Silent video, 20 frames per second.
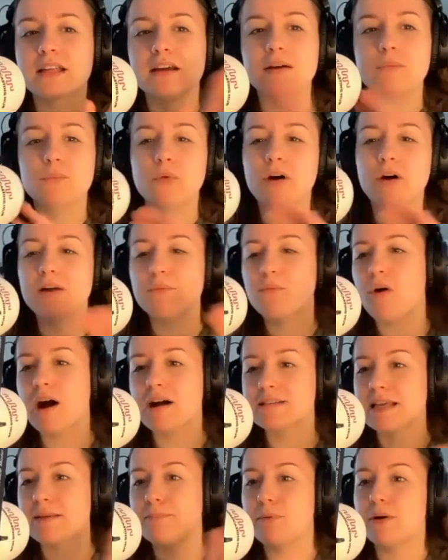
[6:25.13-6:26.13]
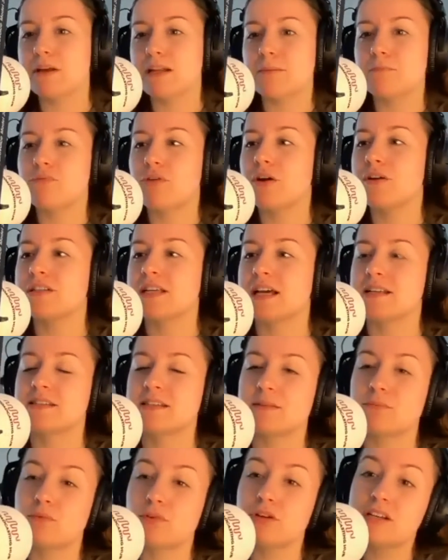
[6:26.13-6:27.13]
Why is there point in
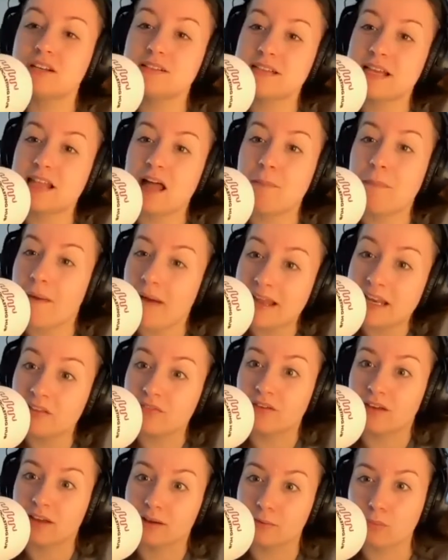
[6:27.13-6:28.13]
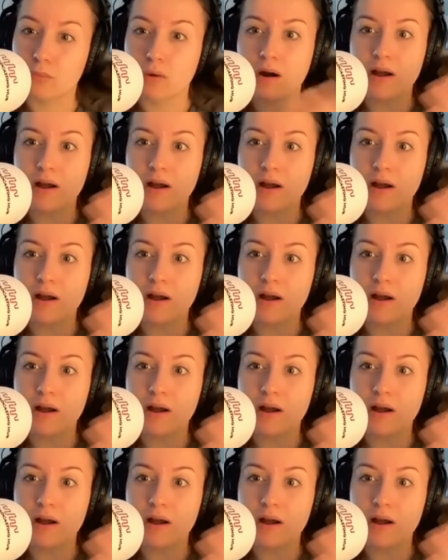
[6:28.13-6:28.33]
protesting? Well, you could say that about anything.